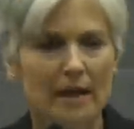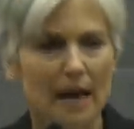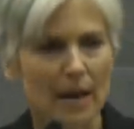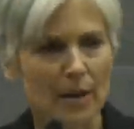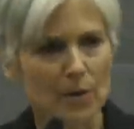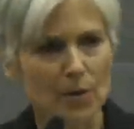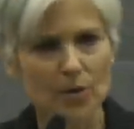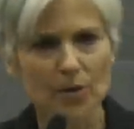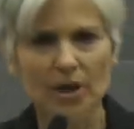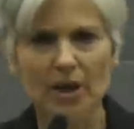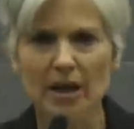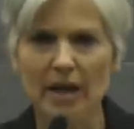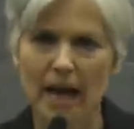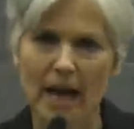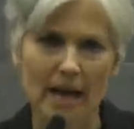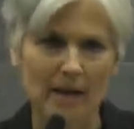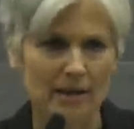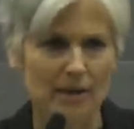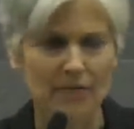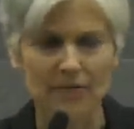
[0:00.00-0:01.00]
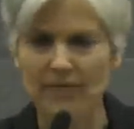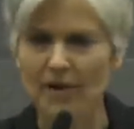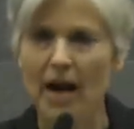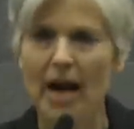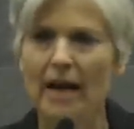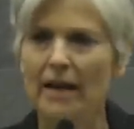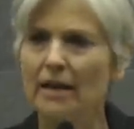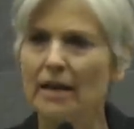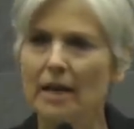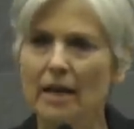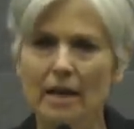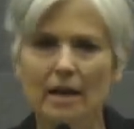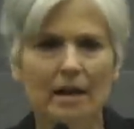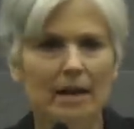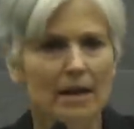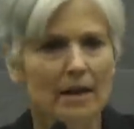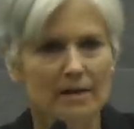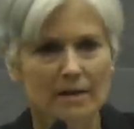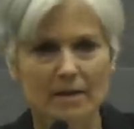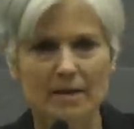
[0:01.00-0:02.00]
not only at the fracking
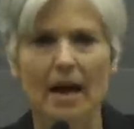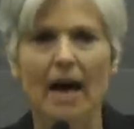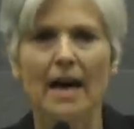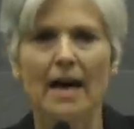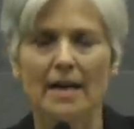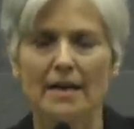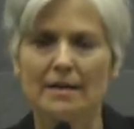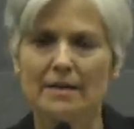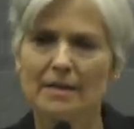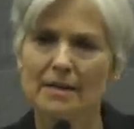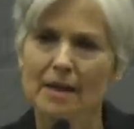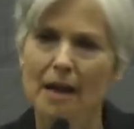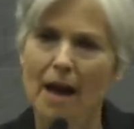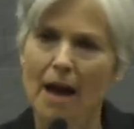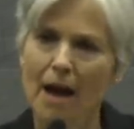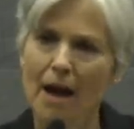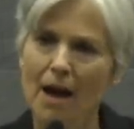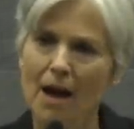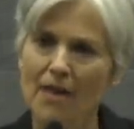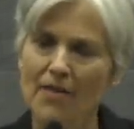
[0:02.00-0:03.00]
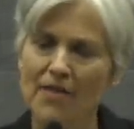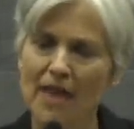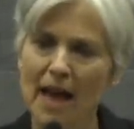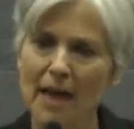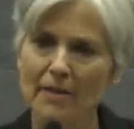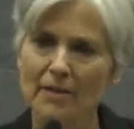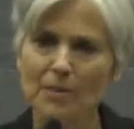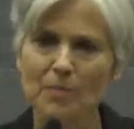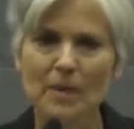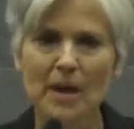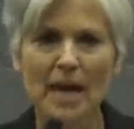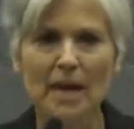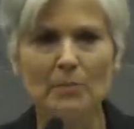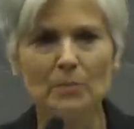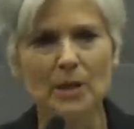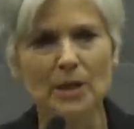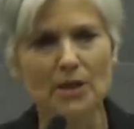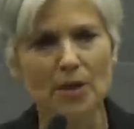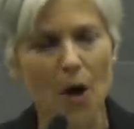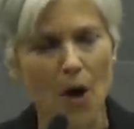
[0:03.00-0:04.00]
sites. Uh, that
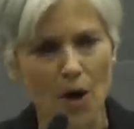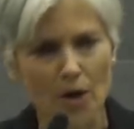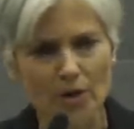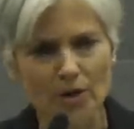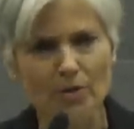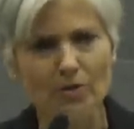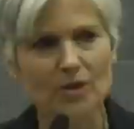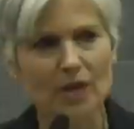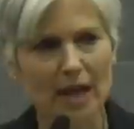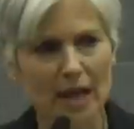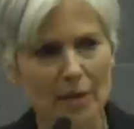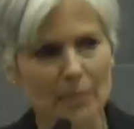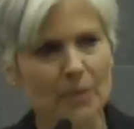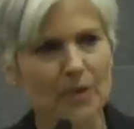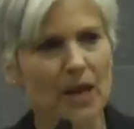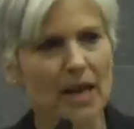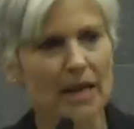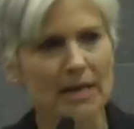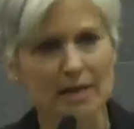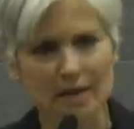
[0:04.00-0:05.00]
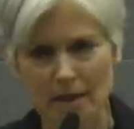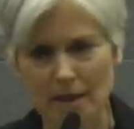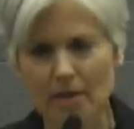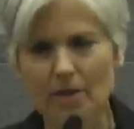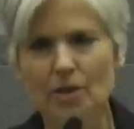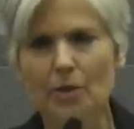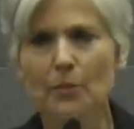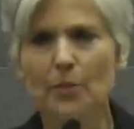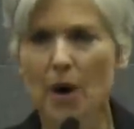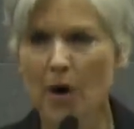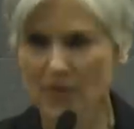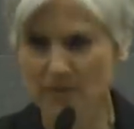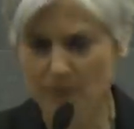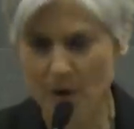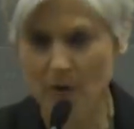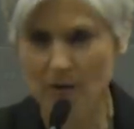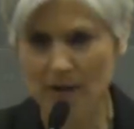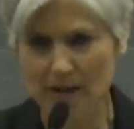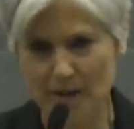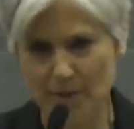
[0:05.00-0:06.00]
demand must also take place in the
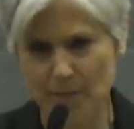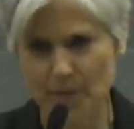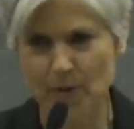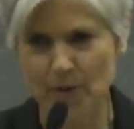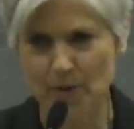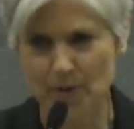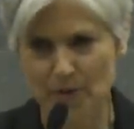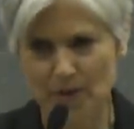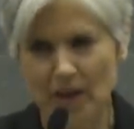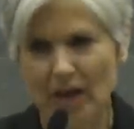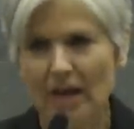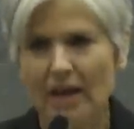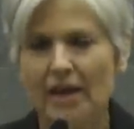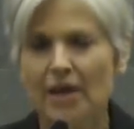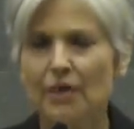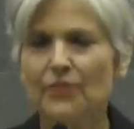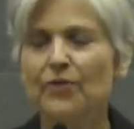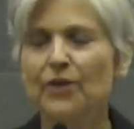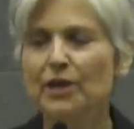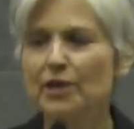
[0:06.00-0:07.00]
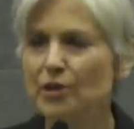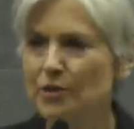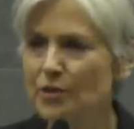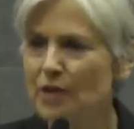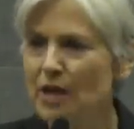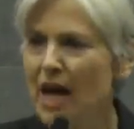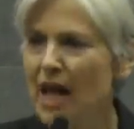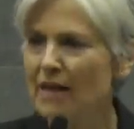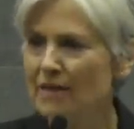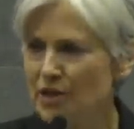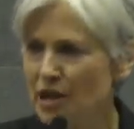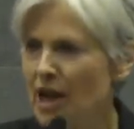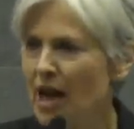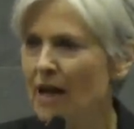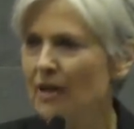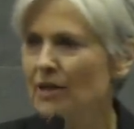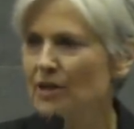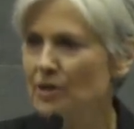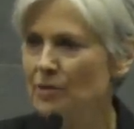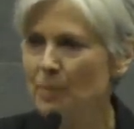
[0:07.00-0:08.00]
voting booth. If we do not
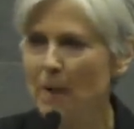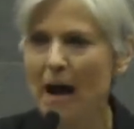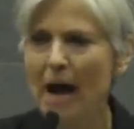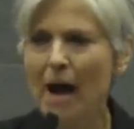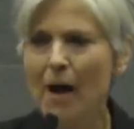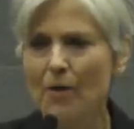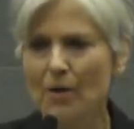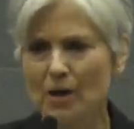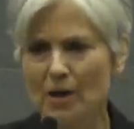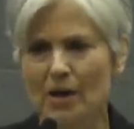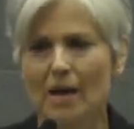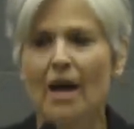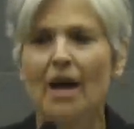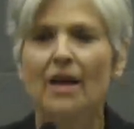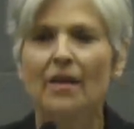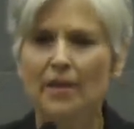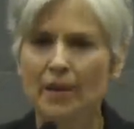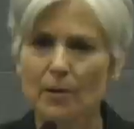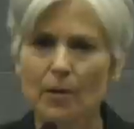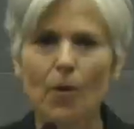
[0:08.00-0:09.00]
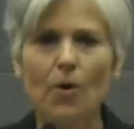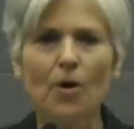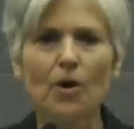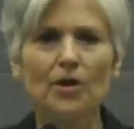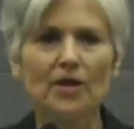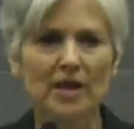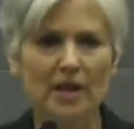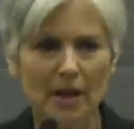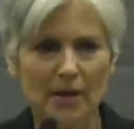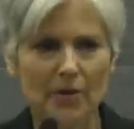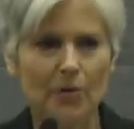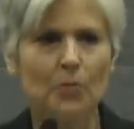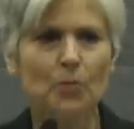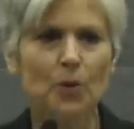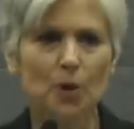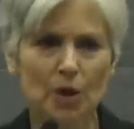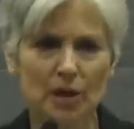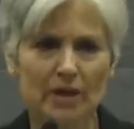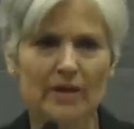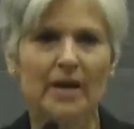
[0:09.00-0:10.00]
challenge power, then all the other
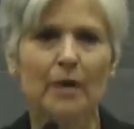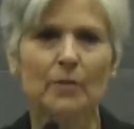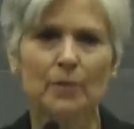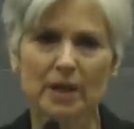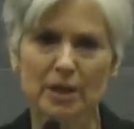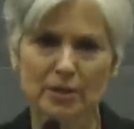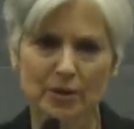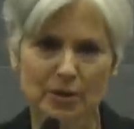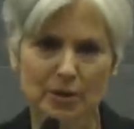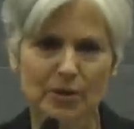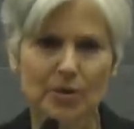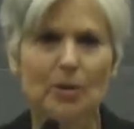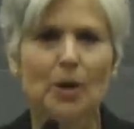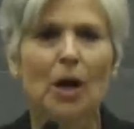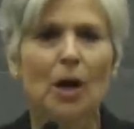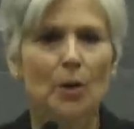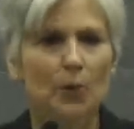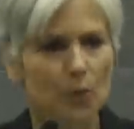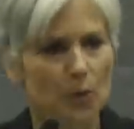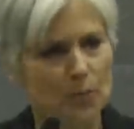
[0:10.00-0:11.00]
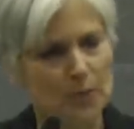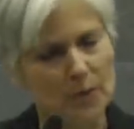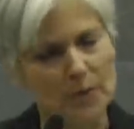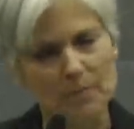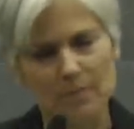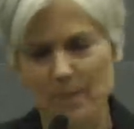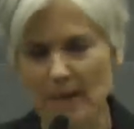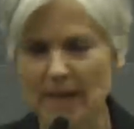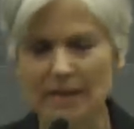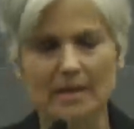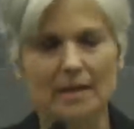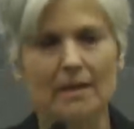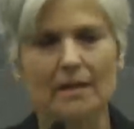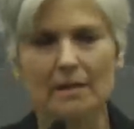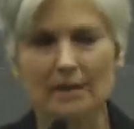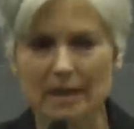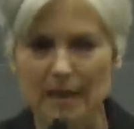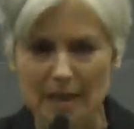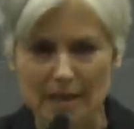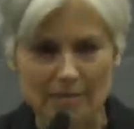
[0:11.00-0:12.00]
work that we do will be
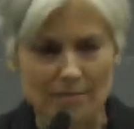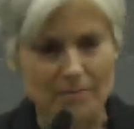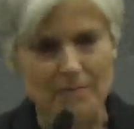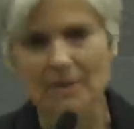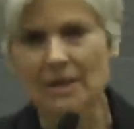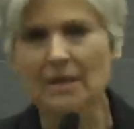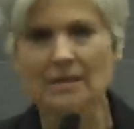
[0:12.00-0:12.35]
basically